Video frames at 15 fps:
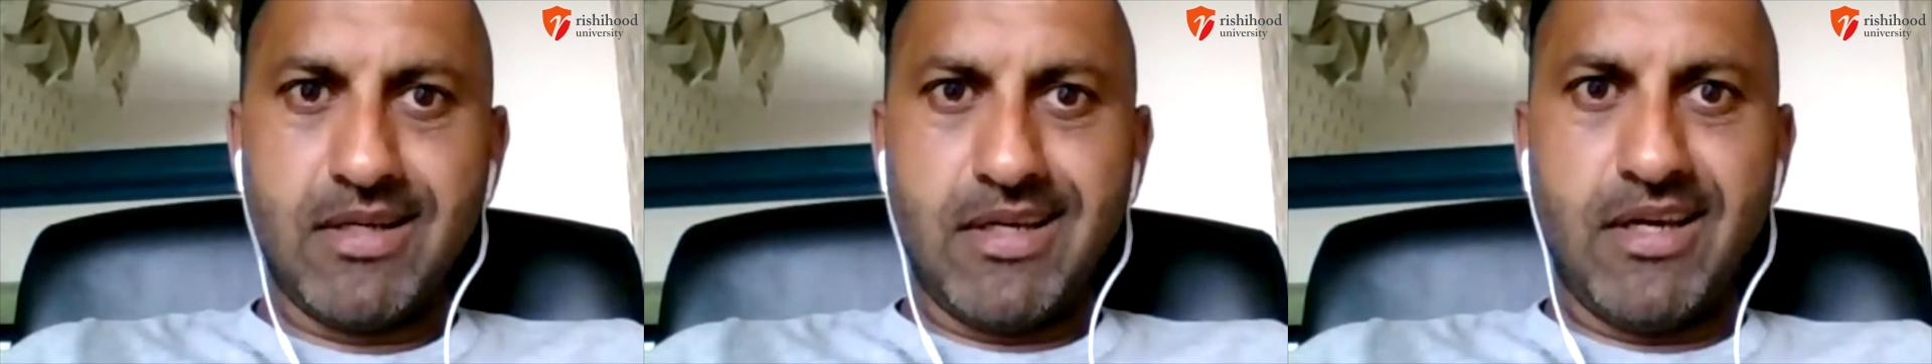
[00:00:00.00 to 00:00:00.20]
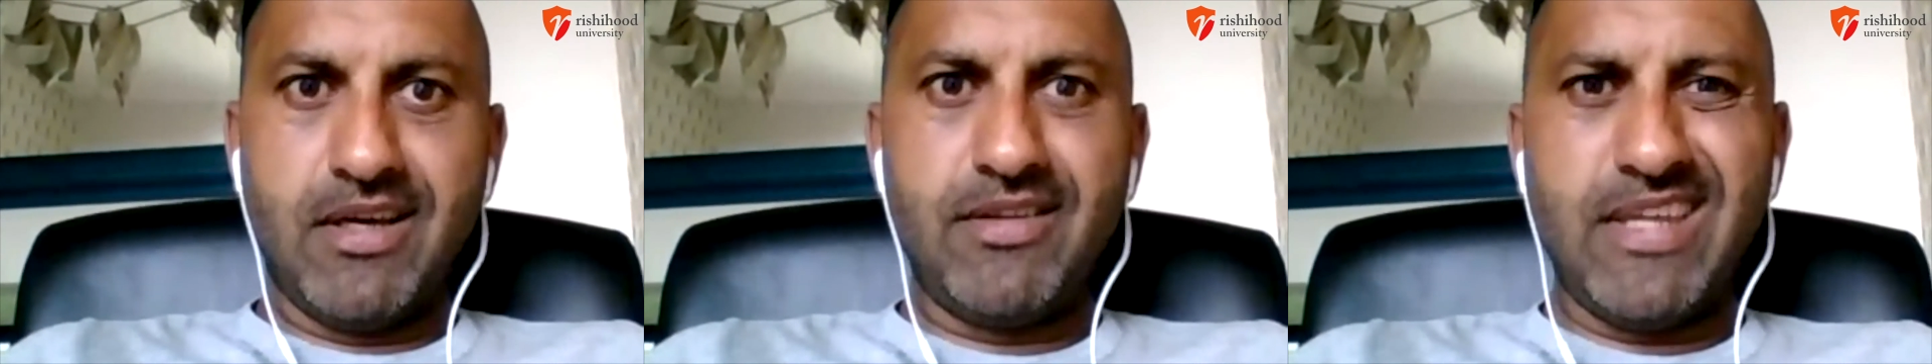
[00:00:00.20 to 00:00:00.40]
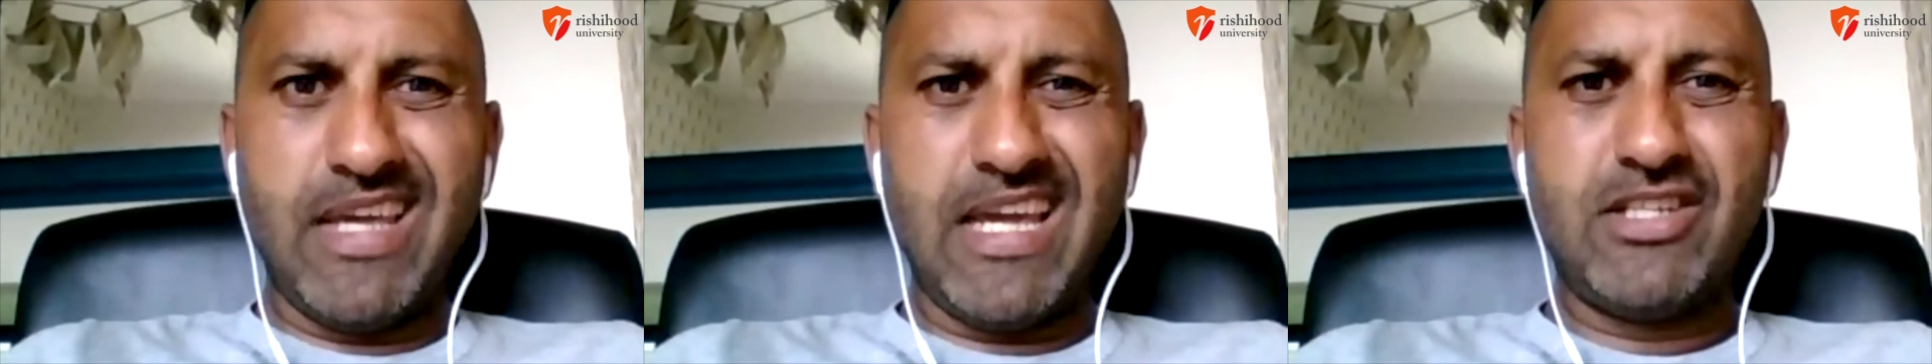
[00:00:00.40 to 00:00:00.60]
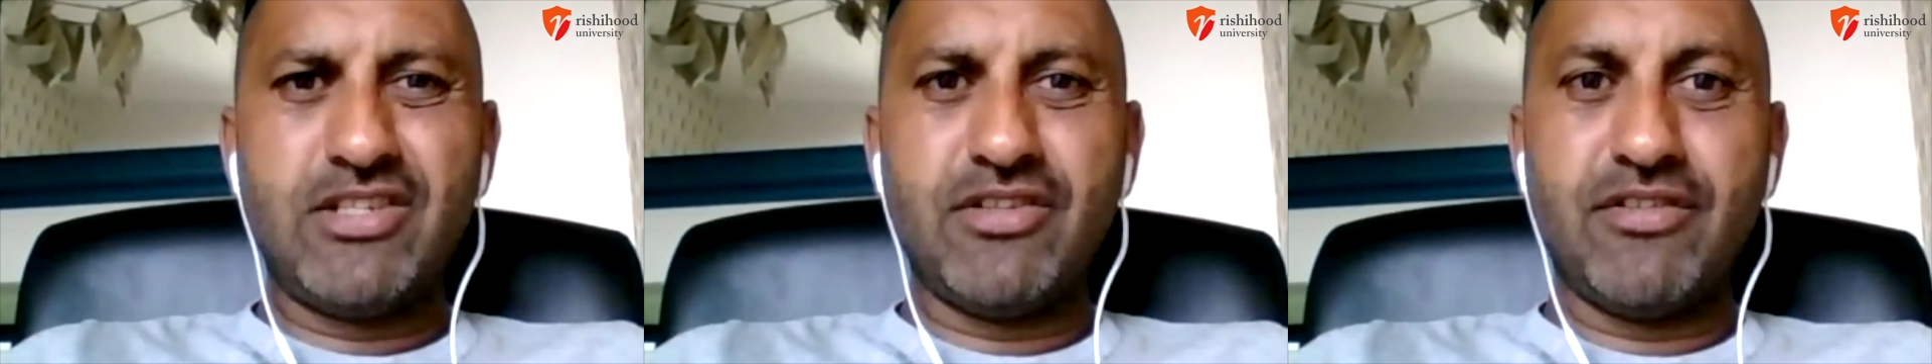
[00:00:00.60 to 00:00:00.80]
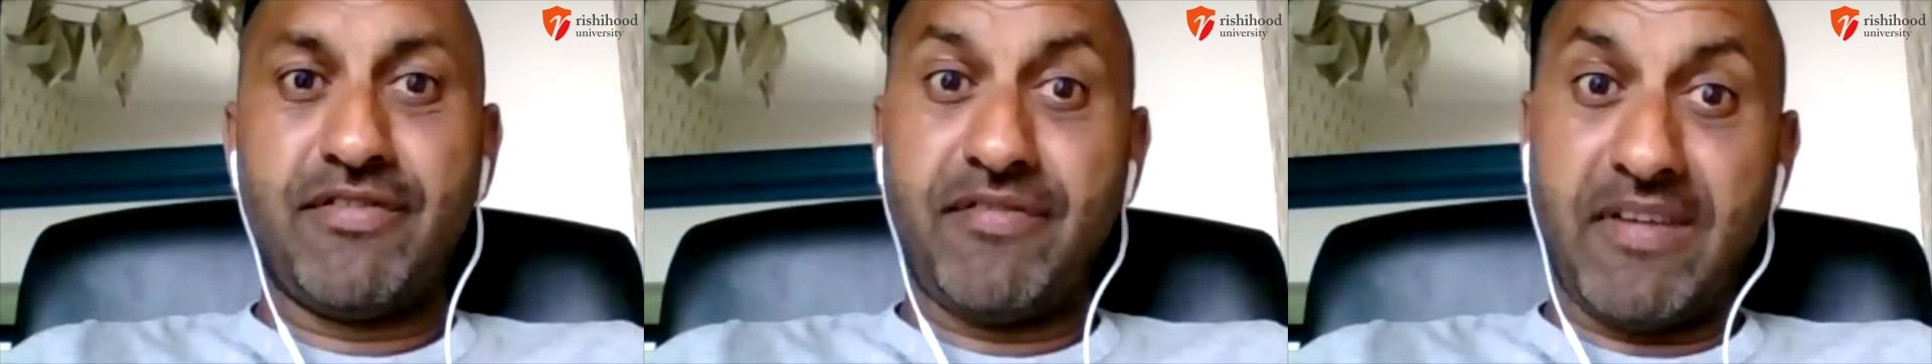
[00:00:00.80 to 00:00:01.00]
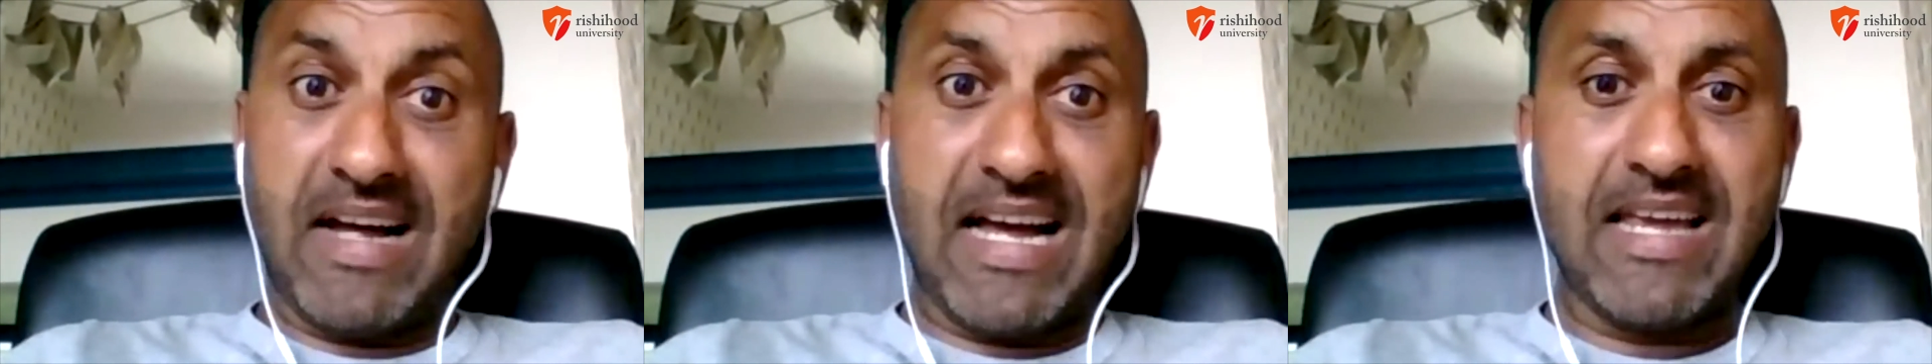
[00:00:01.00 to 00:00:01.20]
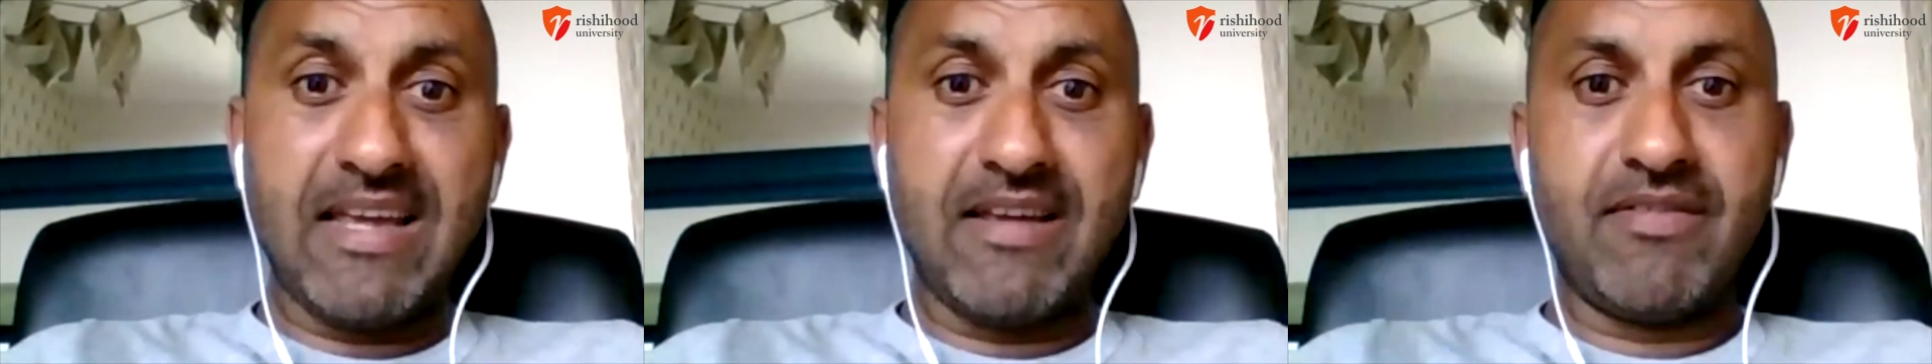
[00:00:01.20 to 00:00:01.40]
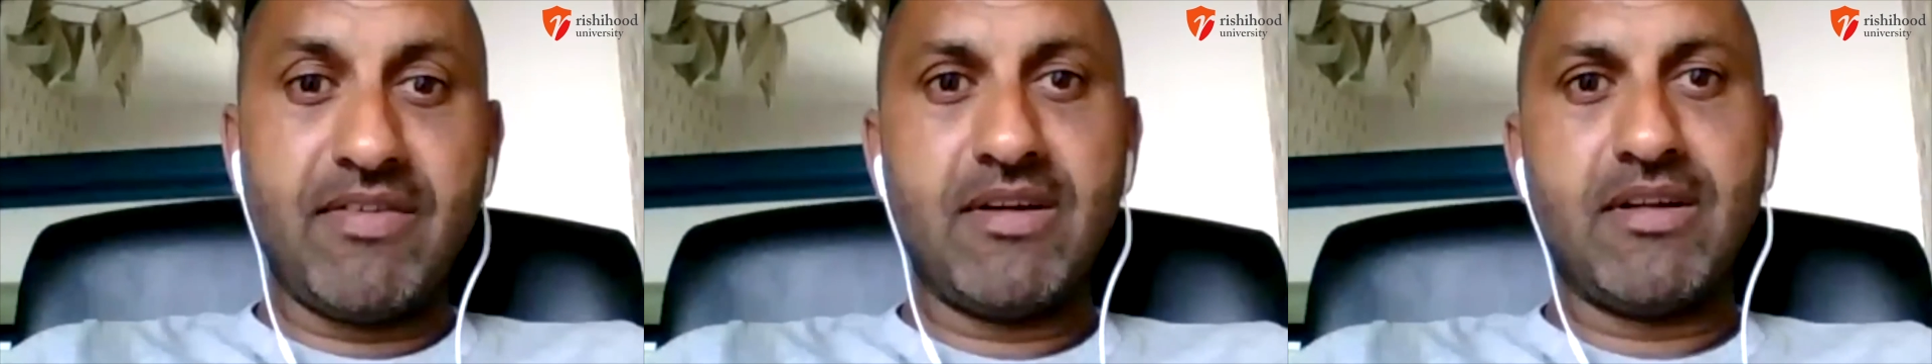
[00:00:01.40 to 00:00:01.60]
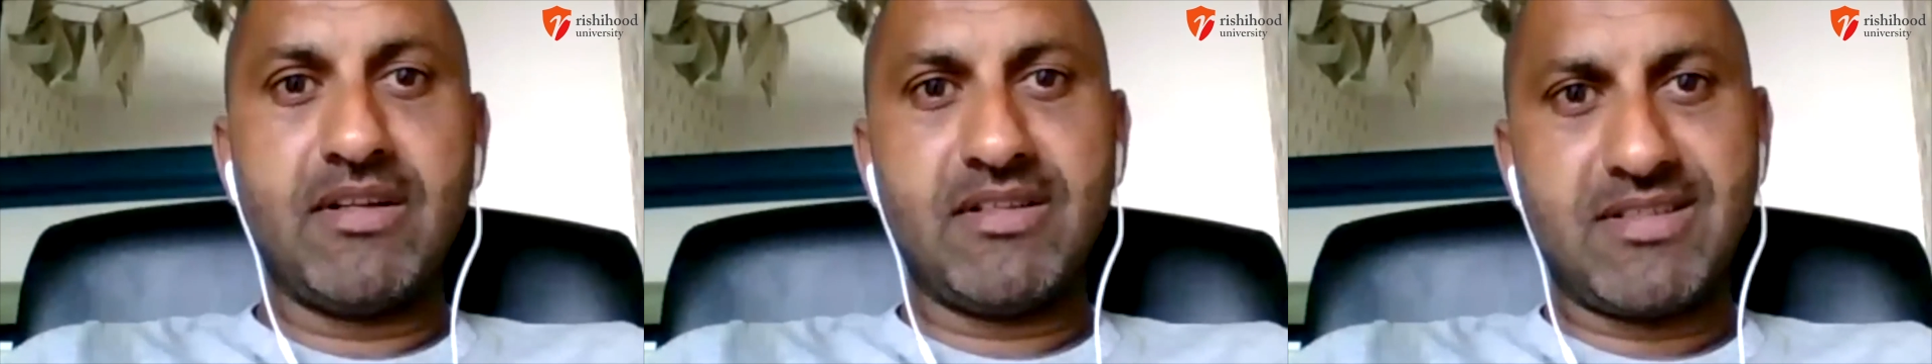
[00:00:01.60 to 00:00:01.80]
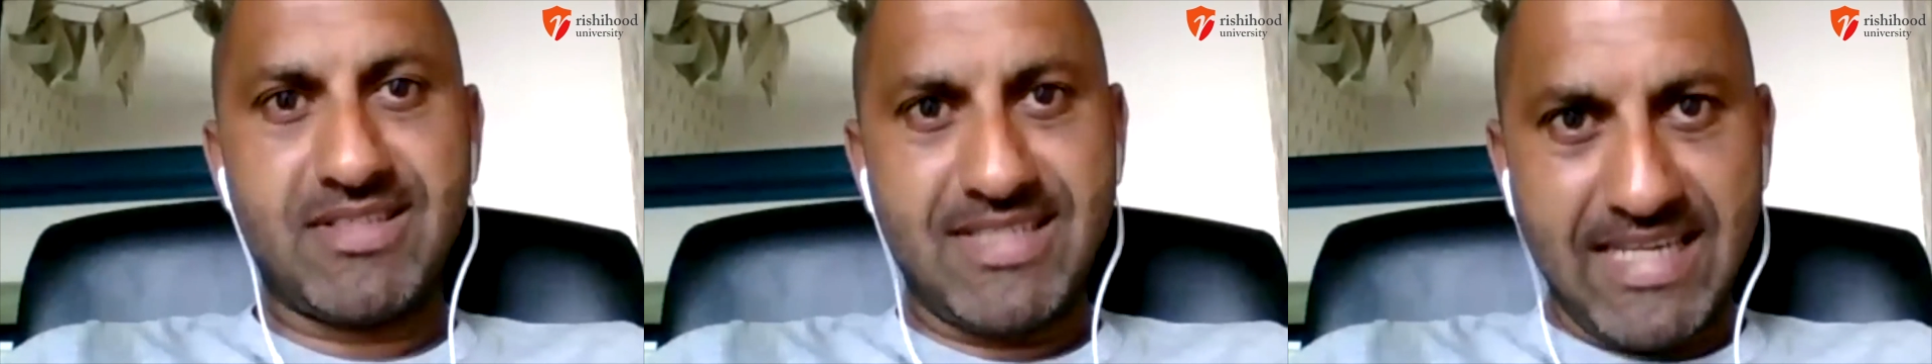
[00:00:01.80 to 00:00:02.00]
at the age of 5,
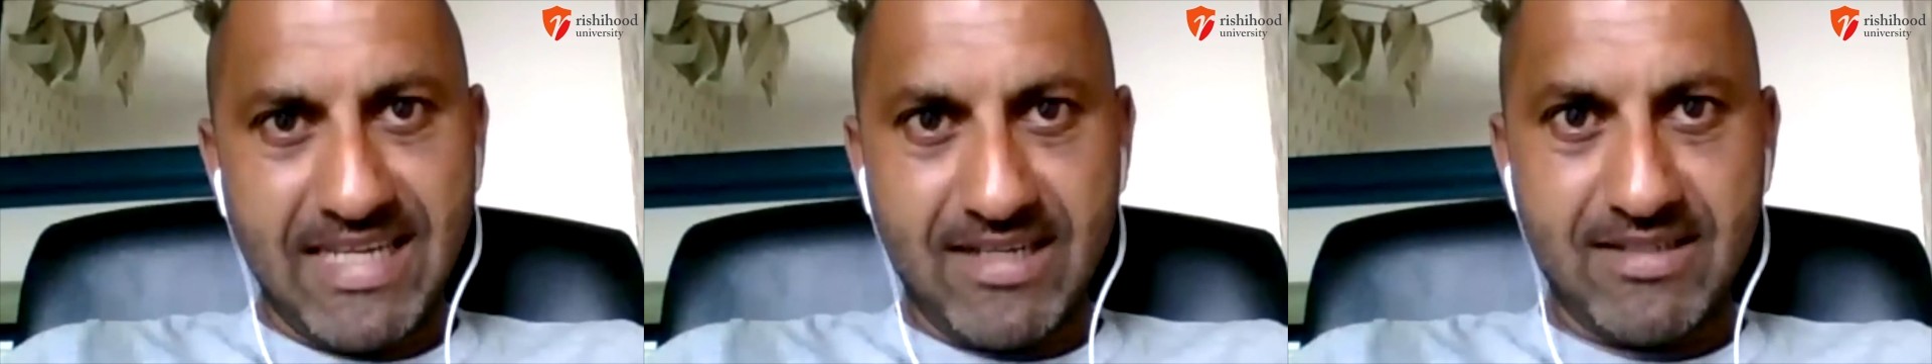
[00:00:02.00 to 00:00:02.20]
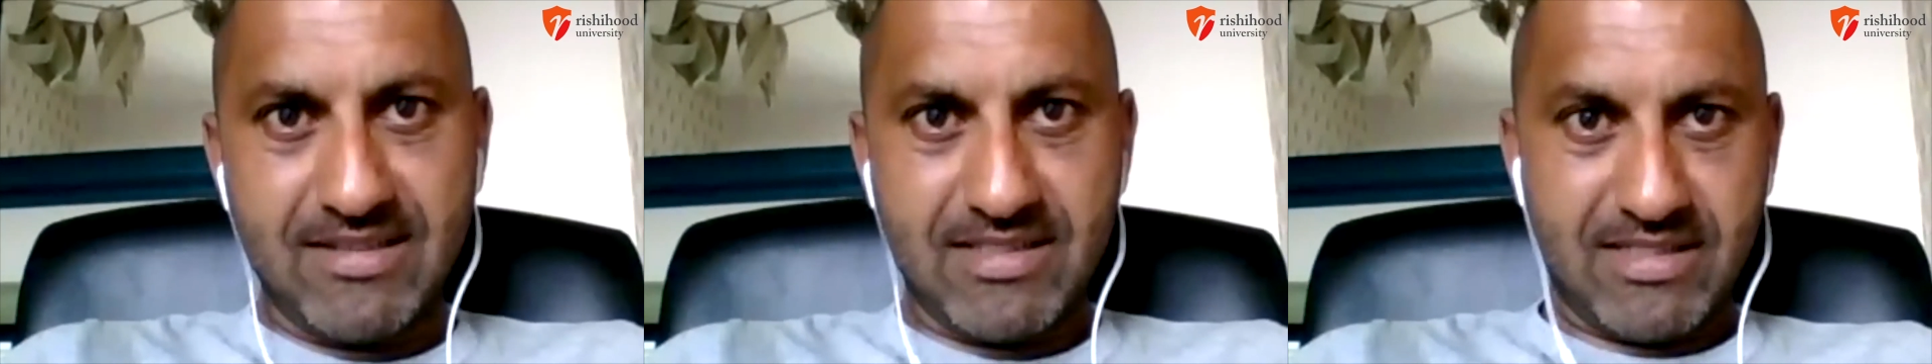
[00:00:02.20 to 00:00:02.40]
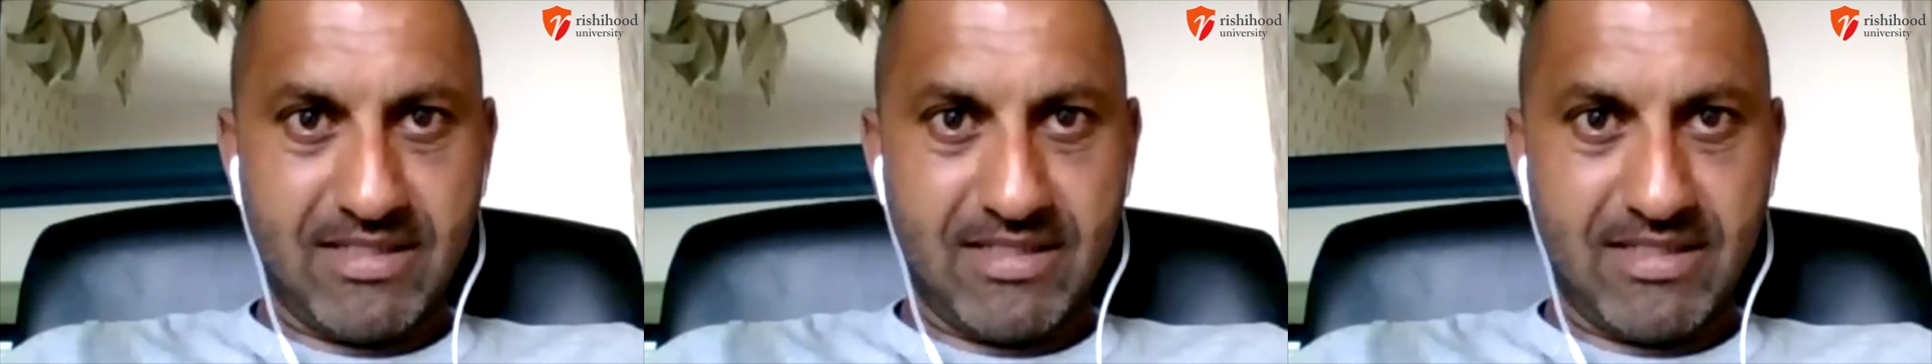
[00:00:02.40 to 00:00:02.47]
6.